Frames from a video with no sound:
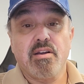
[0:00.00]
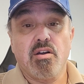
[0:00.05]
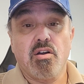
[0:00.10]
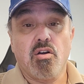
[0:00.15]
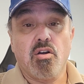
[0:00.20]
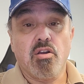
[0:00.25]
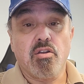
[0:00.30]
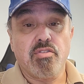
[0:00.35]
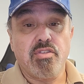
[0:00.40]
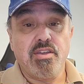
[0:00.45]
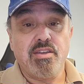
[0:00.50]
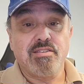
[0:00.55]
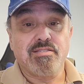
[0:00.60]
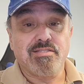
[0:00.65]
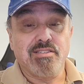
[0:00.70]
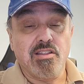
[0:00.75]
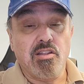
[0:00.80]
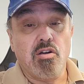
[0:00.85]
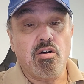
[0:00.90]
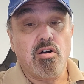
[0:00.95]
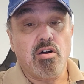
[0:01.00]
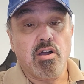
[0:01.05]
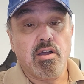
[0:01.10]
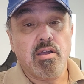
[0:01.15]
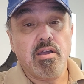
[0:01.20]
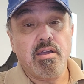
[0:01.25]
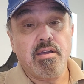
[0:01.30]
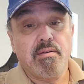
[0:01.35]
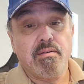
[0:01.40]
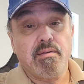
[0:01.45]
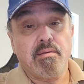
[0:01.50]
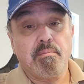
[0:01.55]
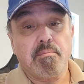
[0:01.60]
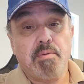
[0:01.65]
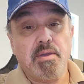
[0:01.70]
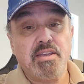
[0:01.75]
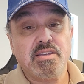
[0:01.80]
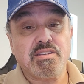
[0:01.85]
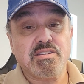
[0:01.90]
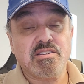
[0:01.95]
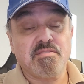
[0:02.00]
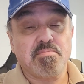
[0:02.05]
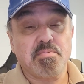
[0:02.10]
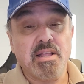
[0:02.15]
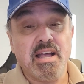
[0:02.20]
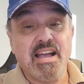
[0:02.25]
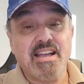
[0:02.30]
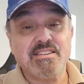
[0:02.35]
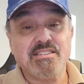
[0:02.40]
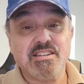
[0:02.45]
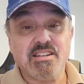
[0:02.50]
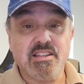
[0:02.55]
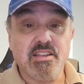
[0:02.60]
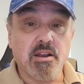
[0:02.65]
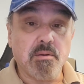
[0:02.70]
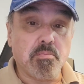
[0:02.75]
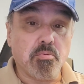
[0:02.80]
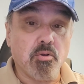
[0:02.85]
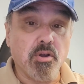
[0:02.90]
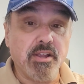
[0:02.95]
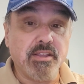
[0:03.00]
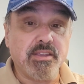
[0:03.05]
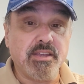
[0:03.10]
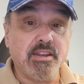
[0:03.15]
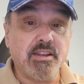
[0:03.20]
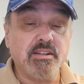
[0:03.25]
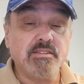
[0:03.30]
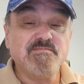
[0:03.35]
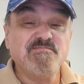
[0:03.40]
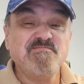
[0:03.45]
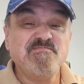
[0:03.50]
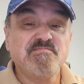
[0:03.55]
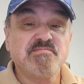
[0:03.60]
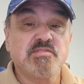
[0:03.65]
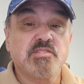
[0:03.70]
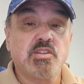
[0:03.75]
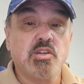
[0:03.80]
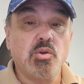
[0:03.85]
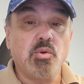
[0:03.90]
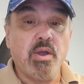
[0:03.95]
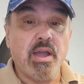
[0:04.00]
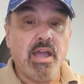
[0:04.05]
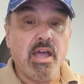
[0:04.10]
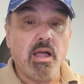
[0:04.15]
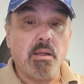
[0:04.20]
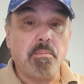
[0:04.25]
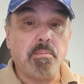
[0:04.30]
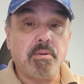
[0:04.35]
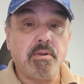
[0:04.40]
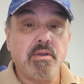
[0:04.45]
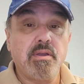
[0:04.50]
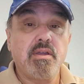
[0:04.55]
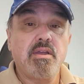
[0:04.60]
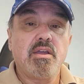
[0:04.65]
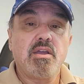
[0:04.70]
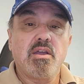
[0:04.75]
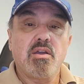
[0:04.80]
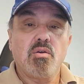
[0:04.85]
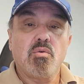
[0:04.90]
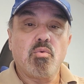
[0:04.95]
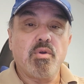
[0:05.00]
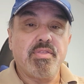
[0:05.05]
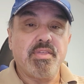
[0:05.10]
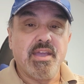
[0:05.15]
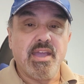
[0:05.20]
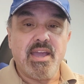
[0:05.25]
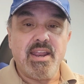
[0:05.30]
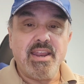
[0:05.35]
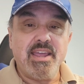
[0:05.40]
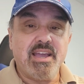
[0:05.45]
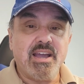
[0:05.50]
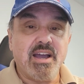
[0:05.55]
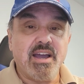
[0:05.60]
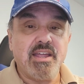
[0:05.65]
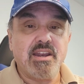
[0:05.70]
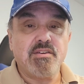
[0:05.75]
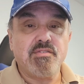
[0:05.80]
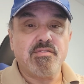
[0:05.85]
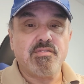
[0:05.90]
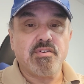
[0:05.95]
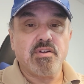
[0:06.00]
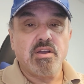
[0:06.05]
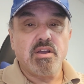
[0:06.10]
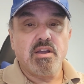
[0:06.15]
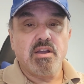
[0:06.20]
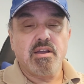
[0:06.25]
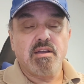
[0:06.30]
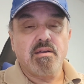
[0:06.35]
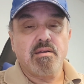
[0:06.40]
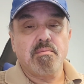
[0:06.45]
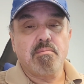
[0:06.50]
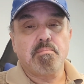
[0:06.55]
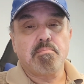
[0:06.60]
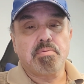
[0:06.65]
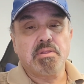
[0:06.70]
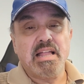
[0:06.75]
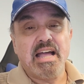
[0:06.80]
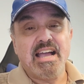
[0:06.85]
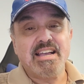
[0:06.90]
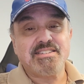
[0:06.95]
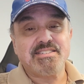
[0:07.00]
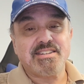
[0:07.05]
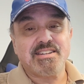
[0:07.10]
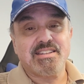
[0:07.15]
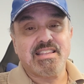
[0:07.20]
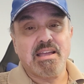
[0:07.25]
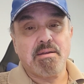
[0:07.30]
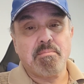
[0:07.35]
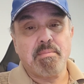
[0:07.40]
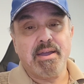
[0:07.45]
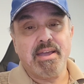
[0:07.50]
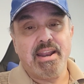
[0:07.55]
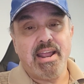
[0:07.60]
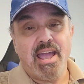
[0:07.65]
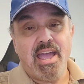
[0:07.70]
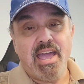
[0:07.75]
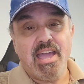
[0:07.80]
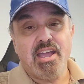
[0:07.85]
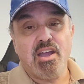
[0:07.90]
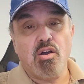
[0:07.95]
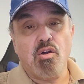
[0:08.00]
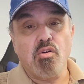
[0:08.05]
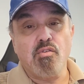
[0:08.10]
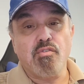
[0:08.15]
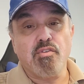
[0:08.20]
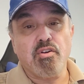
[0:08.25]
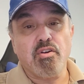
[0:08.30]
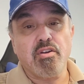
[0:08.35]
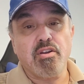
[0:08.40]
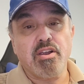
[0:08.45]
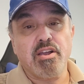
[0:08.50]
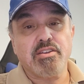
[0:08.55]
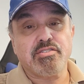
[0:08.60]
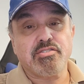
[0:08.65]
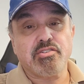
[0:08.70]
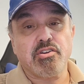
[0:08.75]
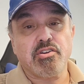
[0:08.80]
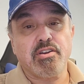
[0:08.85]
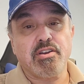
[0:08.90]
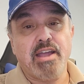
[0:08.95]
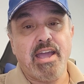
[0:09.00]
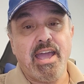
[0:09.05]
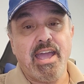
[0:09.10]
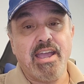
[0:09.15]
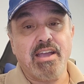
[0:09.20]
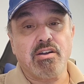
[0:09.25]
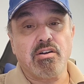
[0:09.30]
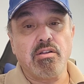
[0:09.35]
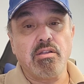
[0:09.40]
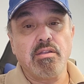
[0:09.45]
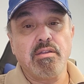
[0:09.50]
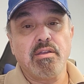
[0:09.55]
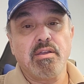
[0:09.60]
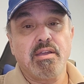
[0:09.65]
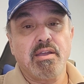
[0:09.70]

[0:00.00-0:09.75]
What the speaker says: are these long pieces of plastic that are printed to help with any kind of plastic that might hang over a certain angle.